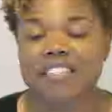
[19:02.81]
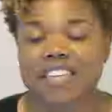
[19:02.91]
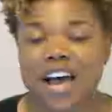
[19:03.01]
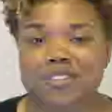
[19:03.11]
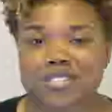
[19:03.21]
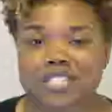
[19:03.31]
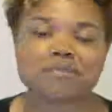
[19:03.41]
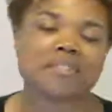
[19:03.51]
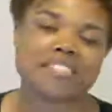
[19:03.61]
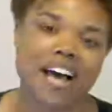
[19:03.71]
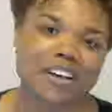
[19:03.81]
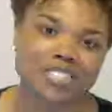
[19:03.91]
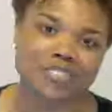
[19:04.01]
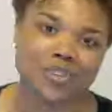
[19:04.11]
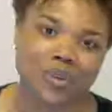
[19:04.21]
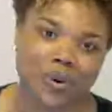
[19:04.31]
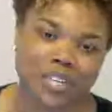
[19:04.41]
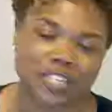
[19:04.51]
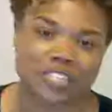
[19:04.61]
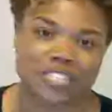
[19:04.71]
thousands upon thousands of New
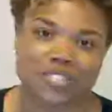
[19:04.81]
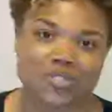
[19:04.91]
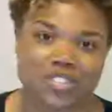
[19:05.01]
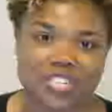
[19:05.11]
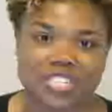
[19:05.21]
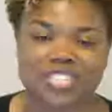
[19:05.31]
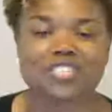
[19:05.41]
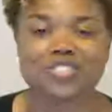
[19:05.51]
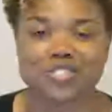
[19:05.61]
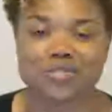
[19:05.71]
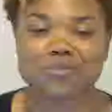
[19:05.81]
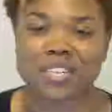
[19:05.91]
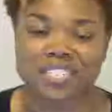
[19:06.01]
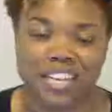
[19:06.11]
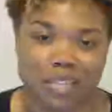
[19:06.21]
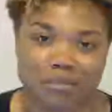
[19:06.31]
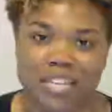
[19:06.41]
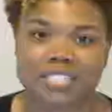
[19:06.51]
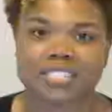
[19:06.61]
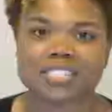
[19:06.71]
Yorkers and New Jerseyans do on a daily
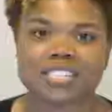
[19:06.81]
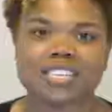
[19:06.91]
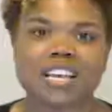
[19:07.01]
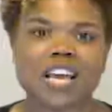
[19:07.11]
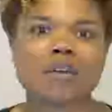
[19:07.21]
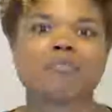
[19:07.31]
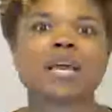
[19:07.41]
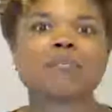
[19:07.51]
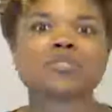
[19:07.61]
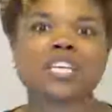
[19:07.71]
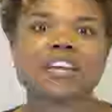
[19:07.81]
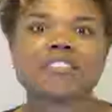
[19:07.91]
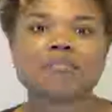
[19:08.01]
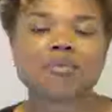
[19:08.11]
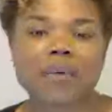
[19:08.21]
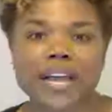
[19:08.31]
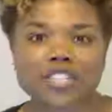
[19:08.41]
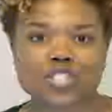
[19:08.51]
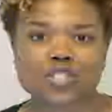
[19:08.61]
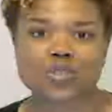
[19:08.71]
basis, and be able to give them a
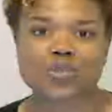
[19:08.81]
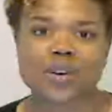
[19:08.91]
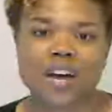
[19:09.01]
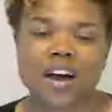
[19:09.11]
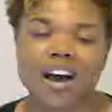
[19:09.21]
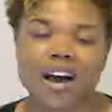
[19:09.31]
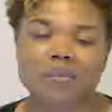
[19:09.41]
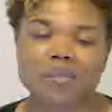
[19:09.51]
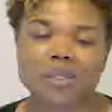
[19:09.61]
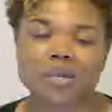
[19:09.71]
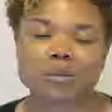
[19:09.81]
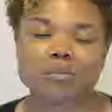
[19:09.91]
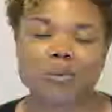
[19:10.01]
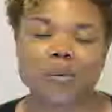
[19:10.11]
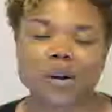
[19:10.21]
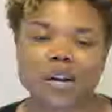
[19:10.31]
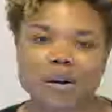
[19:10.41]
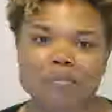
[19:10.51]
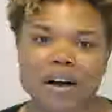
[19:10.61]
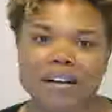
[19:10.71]
way to learn more
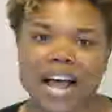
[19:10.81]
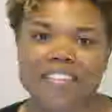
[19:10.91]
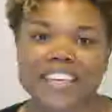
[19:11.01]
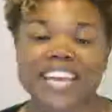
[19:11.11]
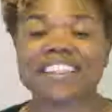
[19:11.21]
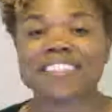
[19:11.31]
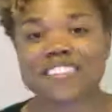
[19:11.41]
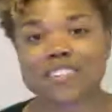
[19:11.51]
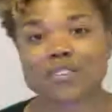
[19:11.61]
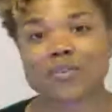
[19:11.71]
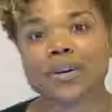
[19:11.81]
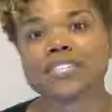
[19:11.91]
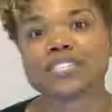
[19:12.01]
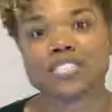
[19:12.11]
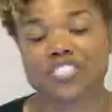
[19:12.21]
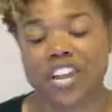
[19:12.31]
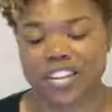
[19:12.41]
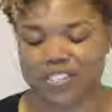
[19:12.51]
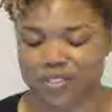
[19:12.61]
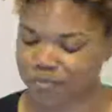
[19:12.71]
about how they can lend their voice to
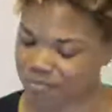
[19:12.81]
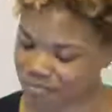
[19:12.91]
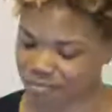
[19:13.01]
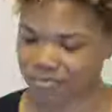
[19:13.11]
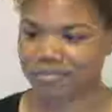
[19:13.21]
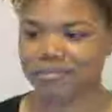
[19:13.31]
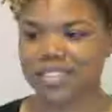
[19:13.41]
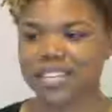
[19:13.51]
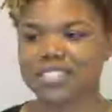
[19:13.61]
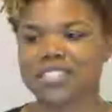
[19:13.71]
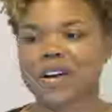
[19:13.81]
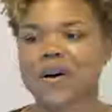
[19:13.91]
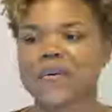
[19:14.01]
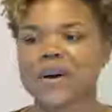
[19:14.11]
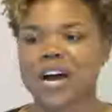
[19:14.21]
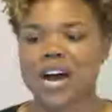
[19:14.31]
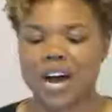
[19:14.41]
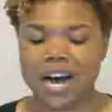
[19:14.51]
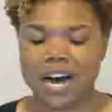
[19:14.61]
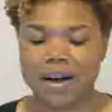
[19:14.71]
change. And so
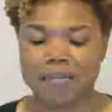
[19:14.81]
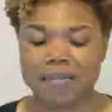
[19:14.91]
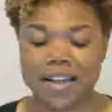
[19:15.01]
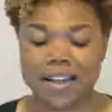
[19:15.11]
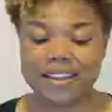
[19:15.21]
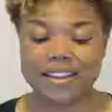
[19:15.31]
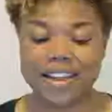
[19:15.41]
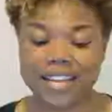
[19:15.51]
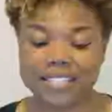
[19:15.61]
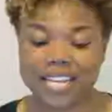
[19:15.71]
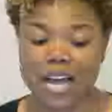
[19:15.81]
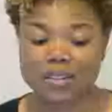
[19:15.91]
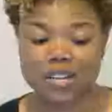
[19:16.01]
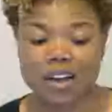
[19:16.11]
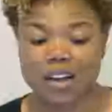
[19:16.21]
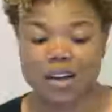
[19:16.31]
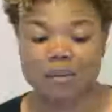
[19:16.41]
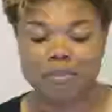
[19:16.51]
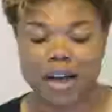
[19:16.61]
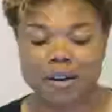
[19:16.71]
next, I'll talk
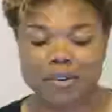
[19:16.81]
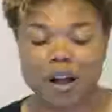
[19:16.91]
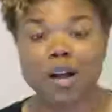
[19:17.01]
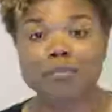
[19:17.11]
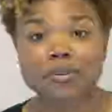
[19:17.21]
about our